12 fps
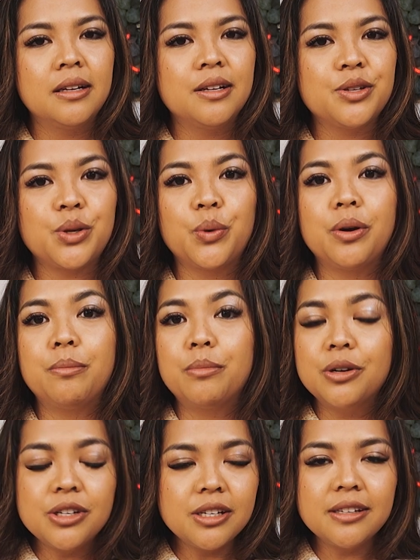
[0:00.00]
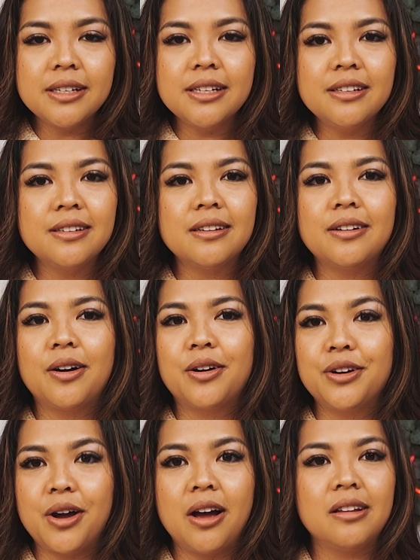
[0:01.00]
So emergencies
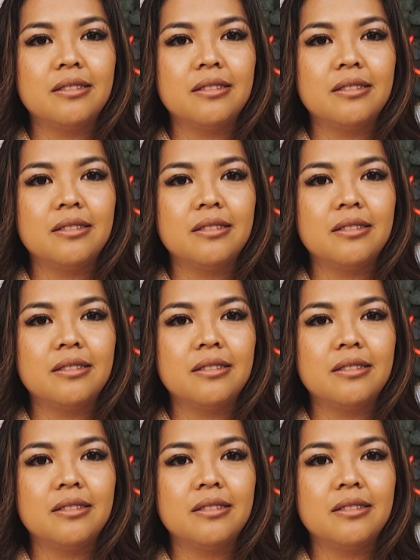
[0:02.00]
are not